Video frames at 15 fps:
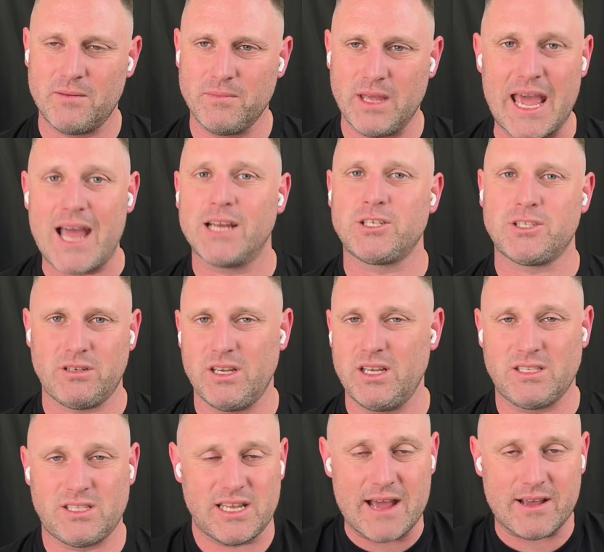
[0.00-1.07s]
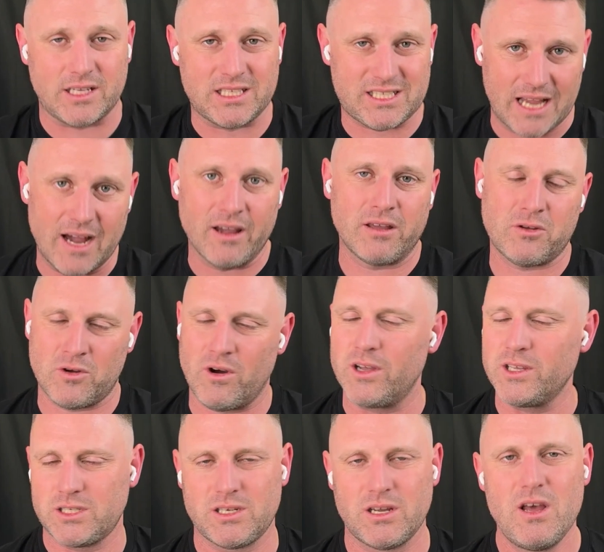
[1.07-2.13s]
cash. It's now a sunk
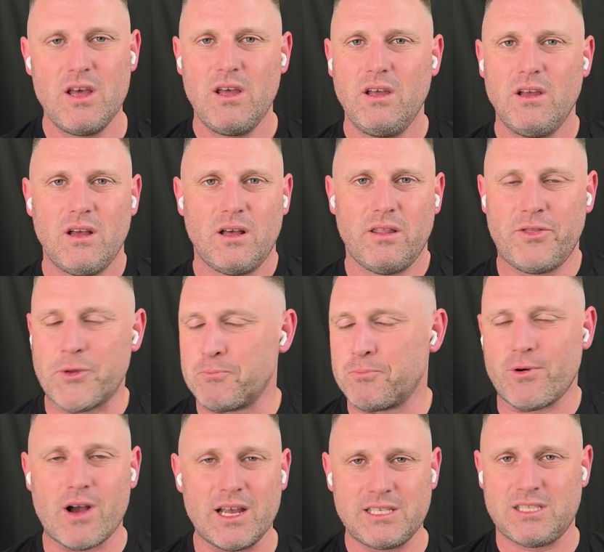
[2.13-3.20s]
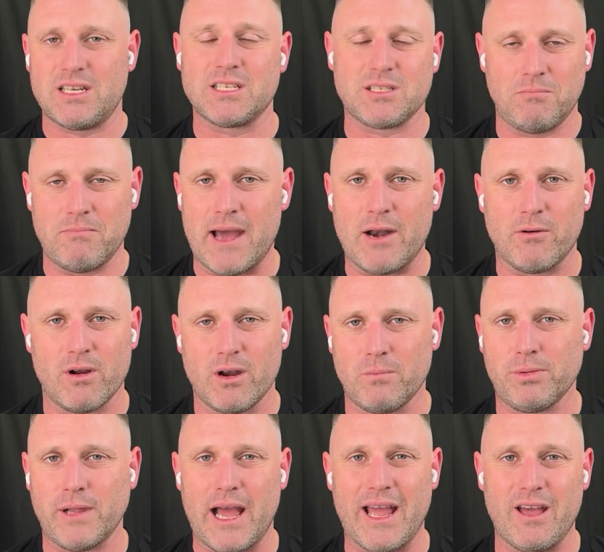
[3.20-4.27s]
cost. The price doesn't matter on a
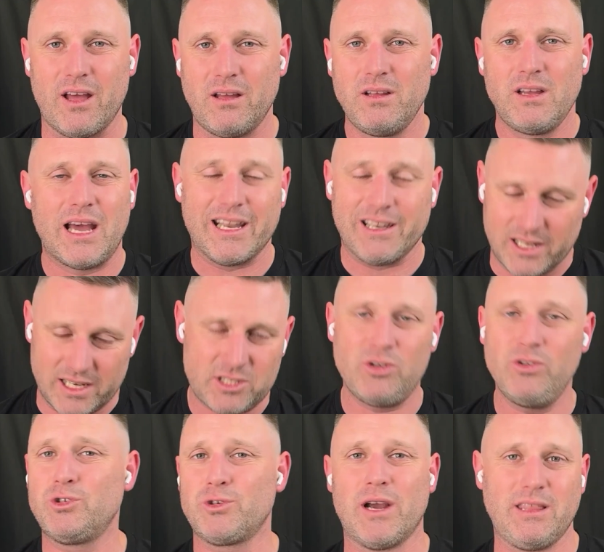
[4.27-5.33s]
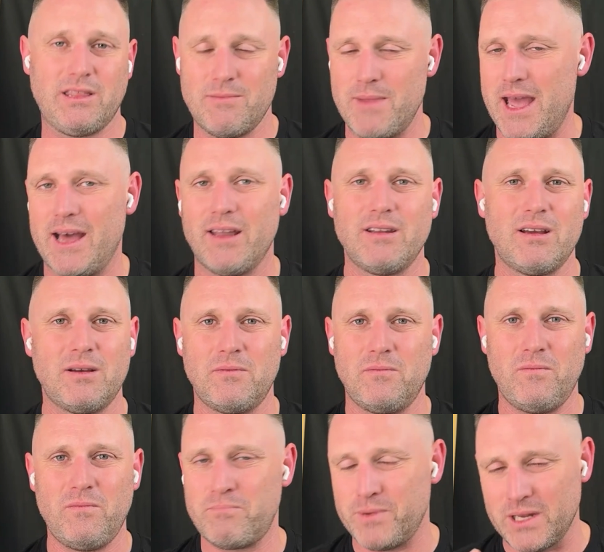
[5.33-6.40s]
player unless you trade them out.
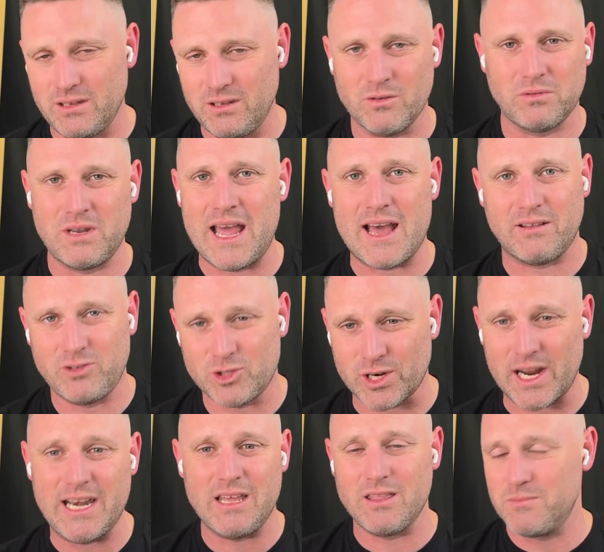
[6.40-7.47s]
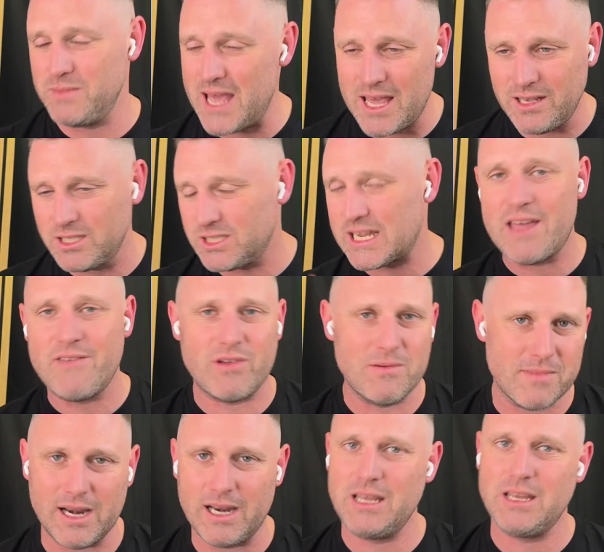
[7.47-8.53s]
But you're now trading them. Yeah, you're saving
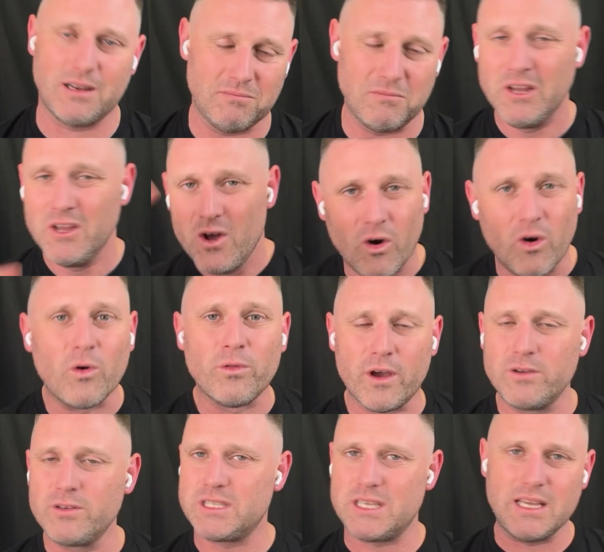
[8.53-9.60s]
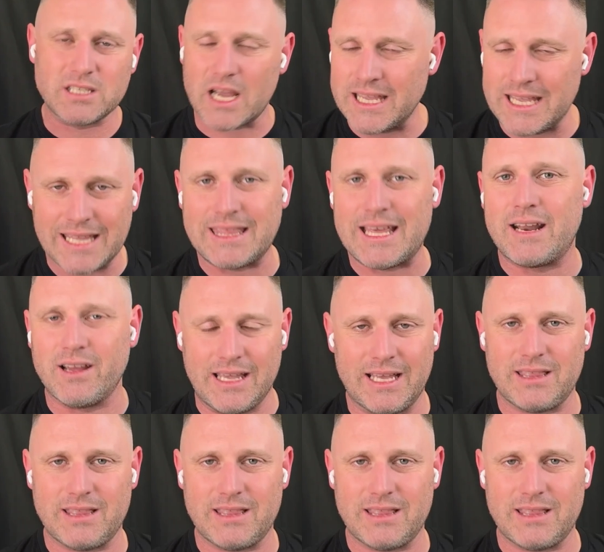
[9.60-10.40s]
money and all those things. I get that.